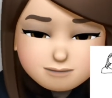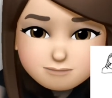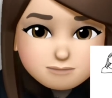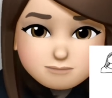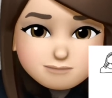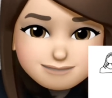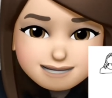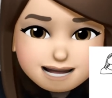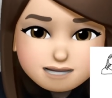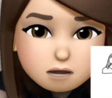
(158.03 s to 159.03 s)
The
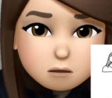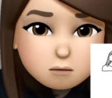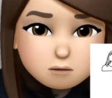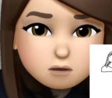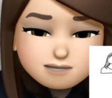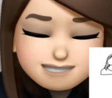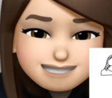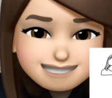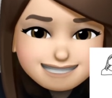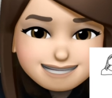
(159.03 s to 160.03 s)
direction of the
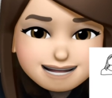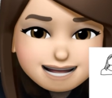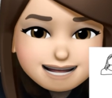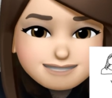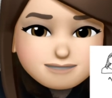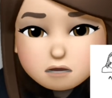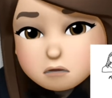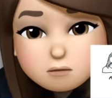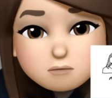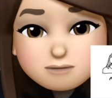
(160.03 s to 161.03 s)
discussion may not
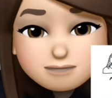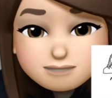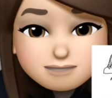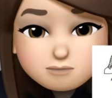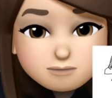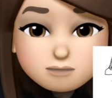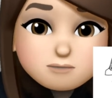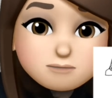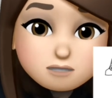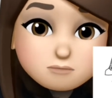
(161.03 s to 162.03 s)
be necessarily
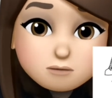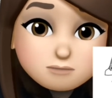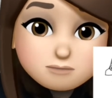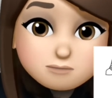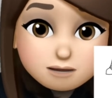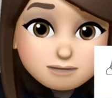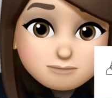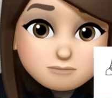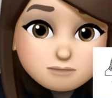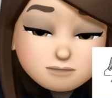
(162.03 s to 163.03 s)
come from A to
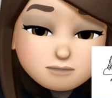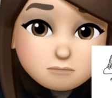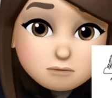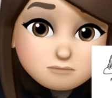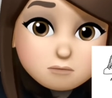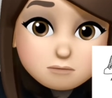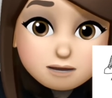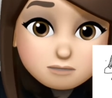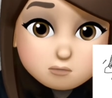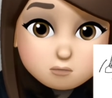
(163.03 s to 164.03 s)
B, C to
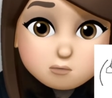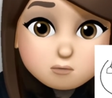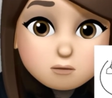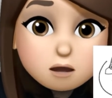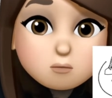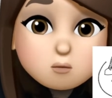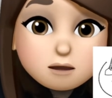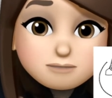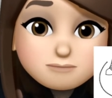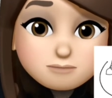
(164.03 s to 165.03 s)
D. It
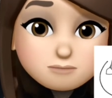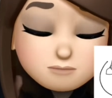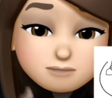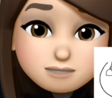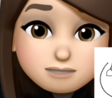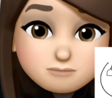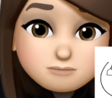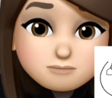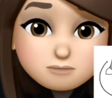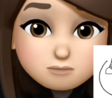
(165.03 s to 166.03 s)
can be done
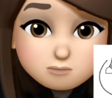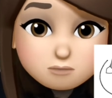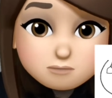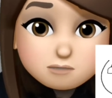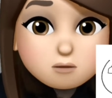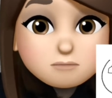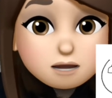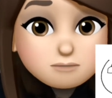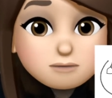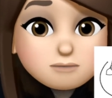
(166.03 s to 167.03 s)
by any
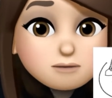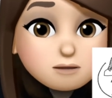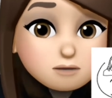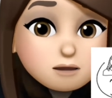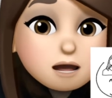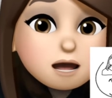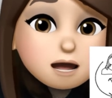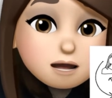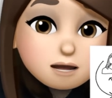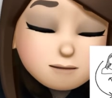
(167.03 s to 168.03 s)
candidate
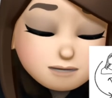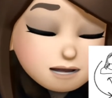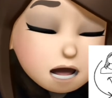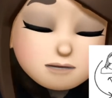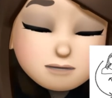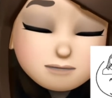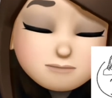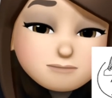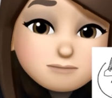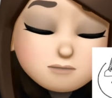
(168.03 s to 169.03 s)
whenever you are ready.
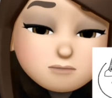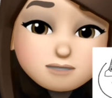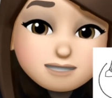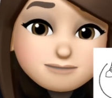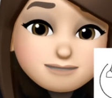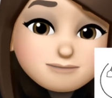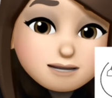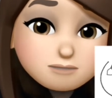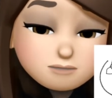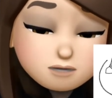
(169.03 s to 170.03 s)
Just
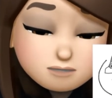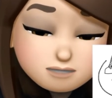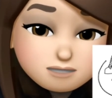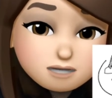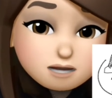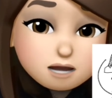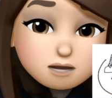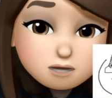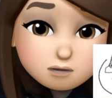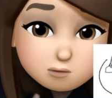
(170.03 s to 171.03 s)
respond accordingly,
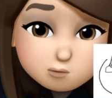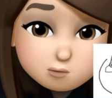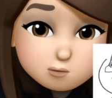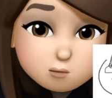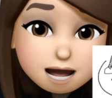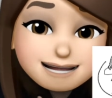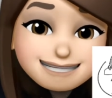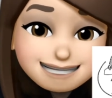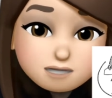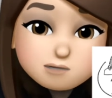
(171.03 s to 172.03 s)
and it
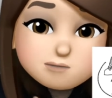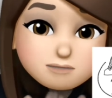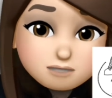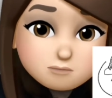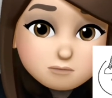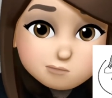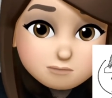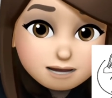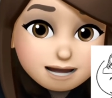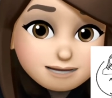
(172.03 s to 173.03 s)
should be
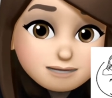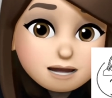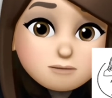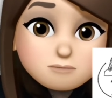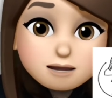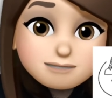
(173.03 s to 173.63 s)
naturally done.